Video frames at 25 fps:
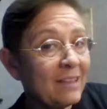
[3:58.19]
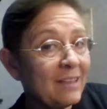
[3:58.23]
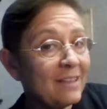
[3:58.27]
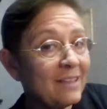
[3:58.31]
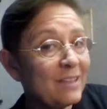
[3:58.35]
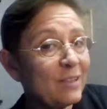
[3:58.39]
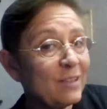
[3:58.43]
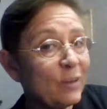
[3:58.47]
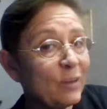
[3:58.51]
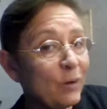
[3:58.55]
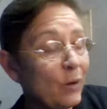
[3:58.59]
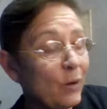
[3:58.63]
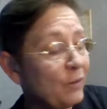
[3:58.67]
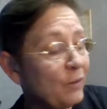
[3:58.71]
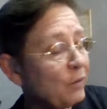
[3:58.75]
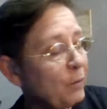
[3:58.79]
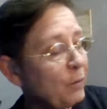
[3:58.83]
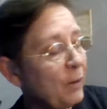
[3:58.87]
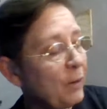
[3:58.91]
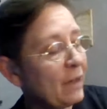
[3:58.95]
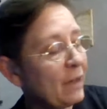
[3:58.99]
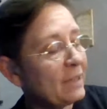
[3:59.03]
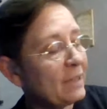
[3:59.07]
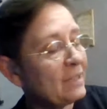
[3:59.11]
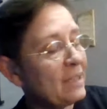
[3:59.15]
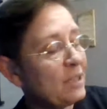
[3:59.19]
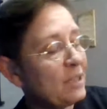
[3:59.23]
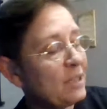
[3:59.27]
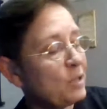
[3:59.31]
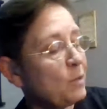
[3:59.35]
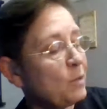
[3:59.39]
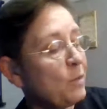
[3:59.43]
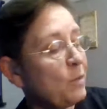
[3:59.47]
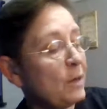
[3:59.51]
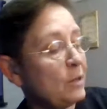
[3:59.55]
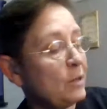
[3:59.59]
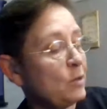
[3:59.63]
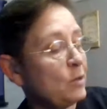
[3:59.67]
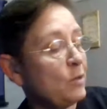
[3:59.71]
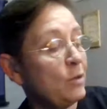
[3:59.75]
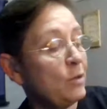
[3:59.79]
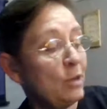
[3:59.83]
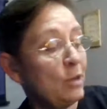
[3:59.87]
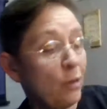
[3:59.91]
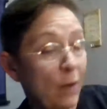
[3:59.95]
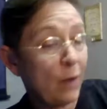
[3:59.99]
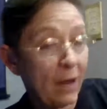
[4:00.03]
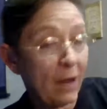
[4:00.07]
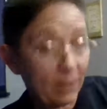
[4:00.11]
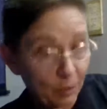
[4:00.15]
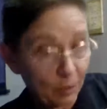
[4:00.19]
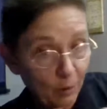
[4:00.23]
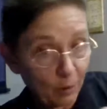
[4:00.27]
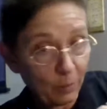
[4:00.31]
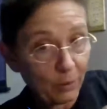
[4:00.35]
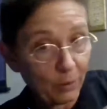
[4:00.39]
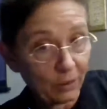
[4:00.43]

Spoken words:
So you have to pay attention, make sure that actually